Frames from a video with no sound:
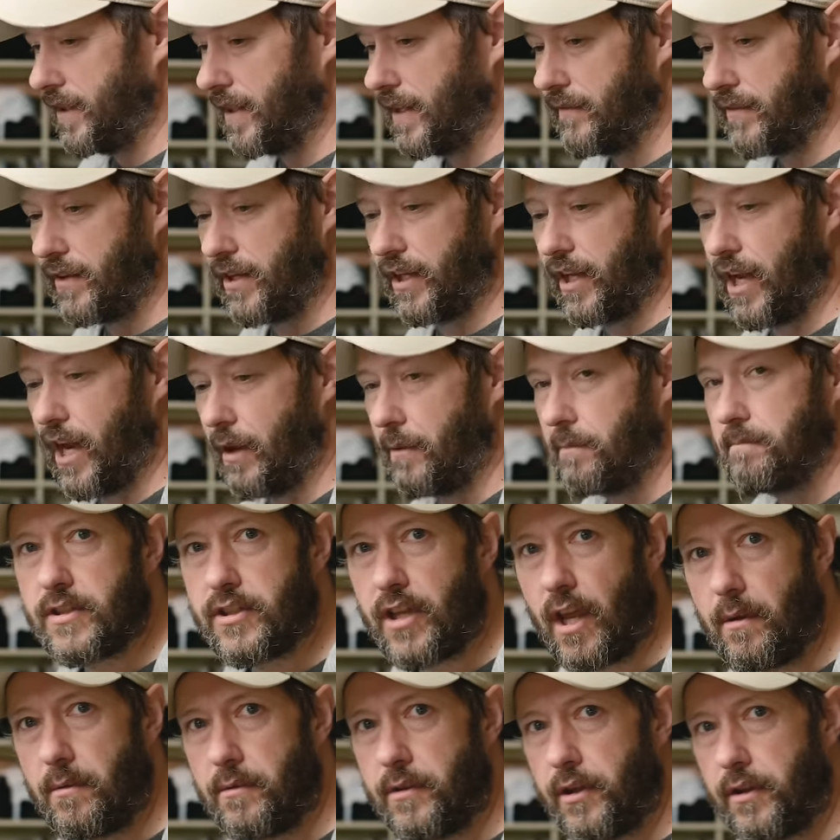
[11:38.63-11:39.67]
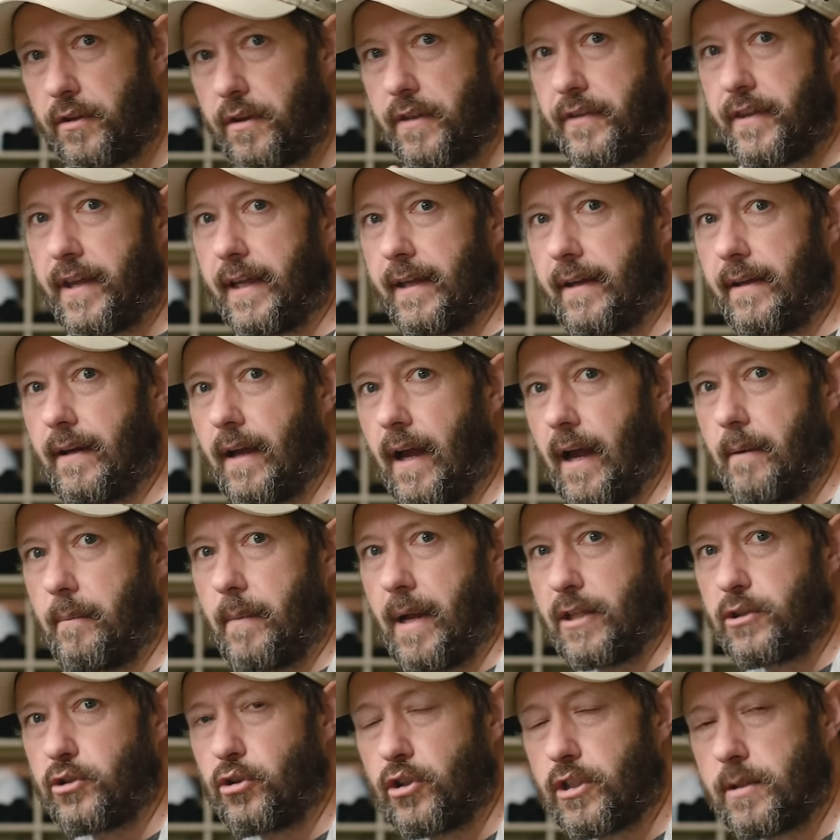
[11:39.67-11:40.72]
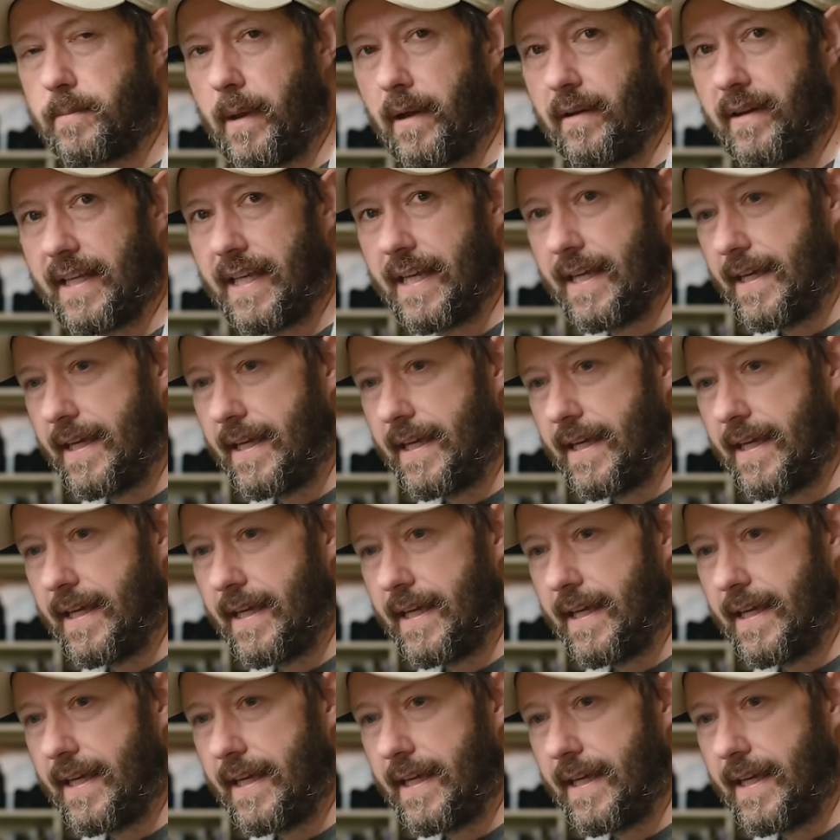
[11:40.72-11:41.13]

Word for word: you give it a go. So the other thing, um, I talked about